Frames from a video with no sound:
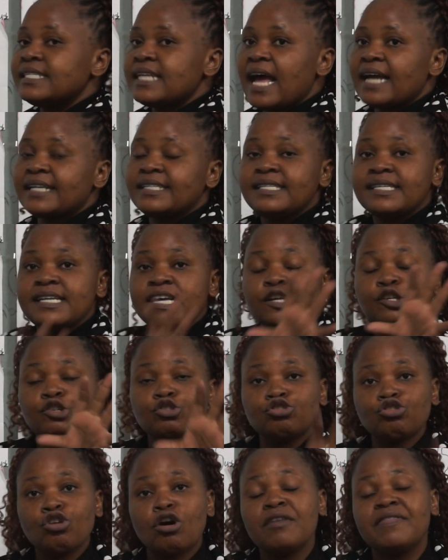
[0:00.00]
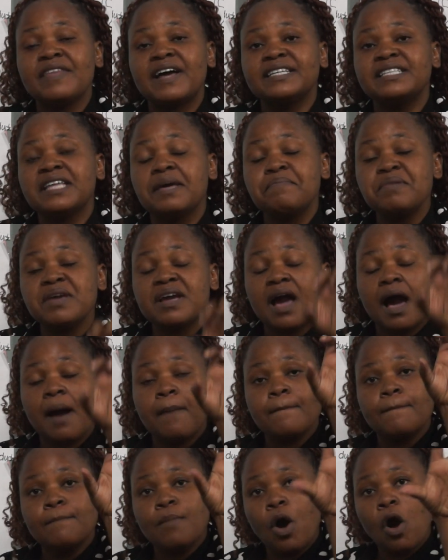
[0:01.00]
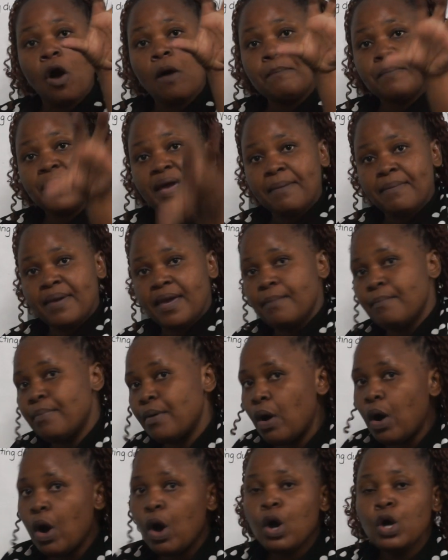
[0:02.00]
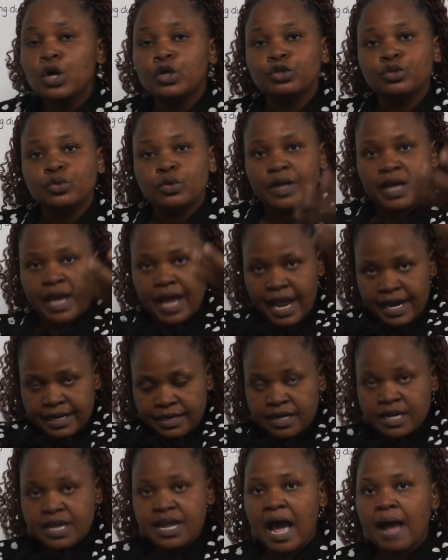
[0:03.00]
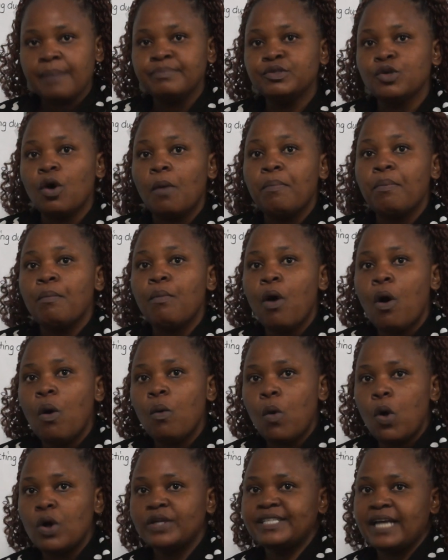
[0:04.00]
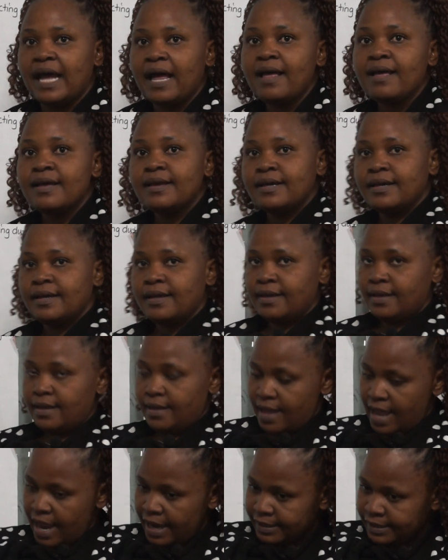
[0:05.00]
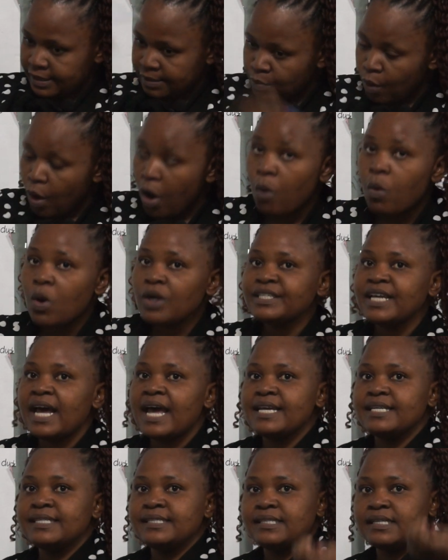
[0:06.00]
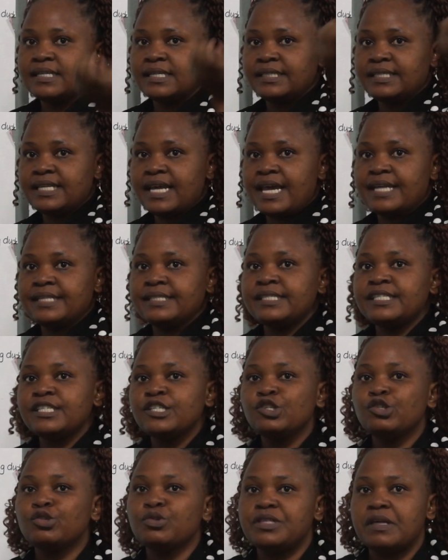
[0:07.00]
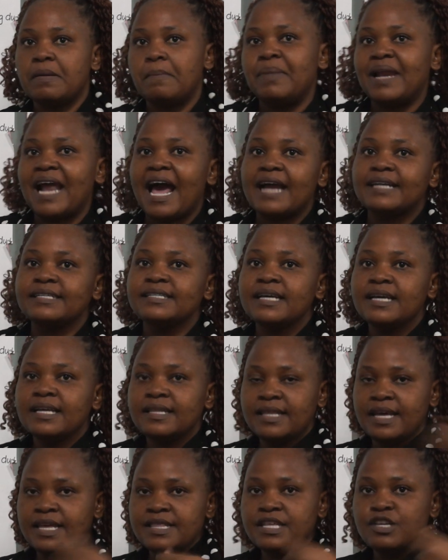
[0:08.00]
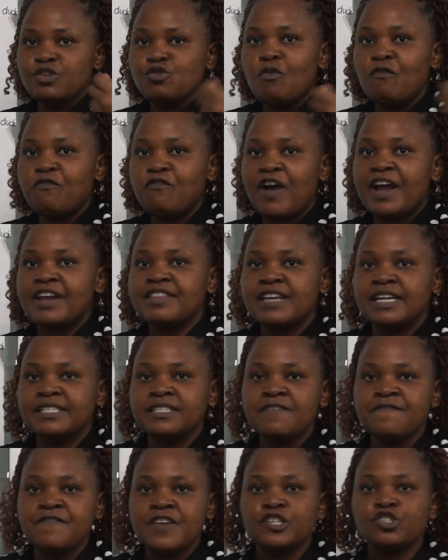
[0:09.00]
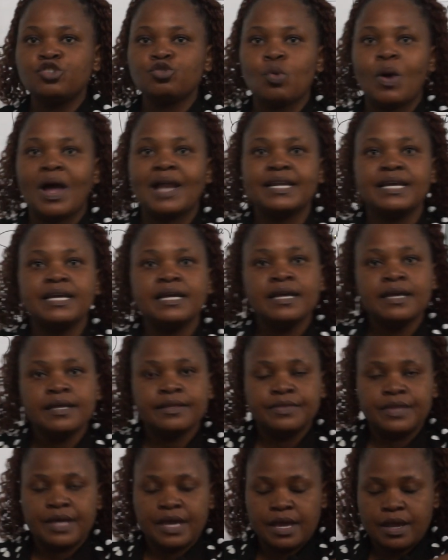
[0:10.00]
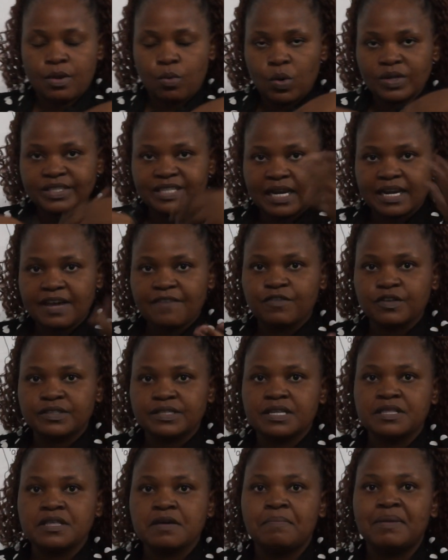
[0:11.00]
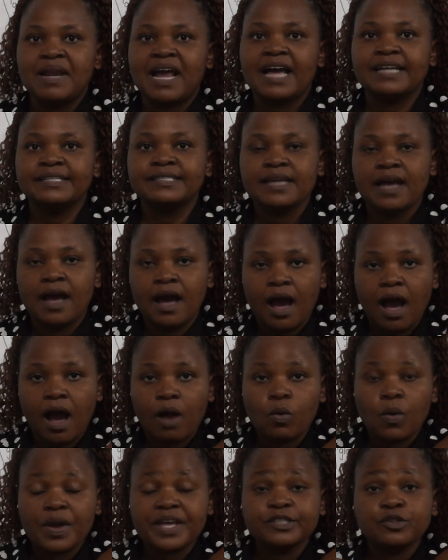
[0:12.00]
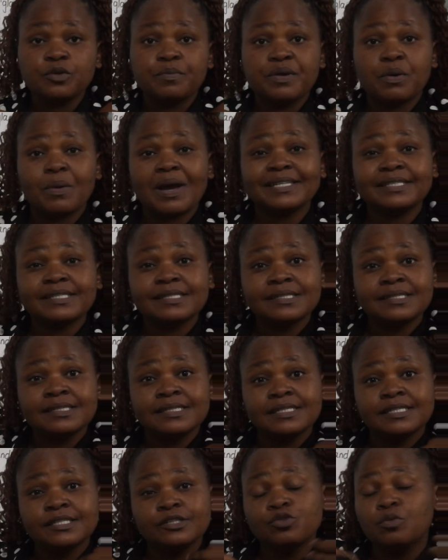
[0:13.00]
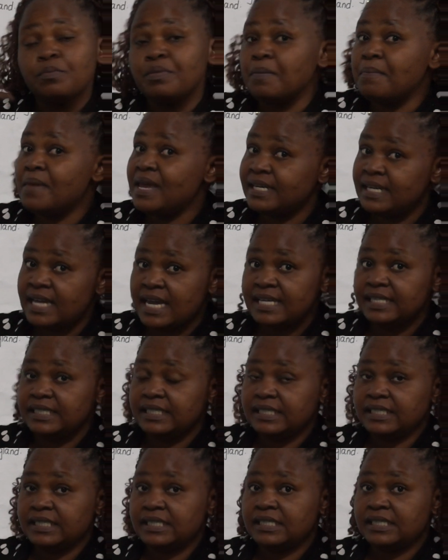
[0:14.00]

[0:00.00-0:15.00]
that, so that they become more permeable and reabsorb more water, and more water is returned to the blood. Then you find that eventually the water levels in the blood are going to be what? To be maintained.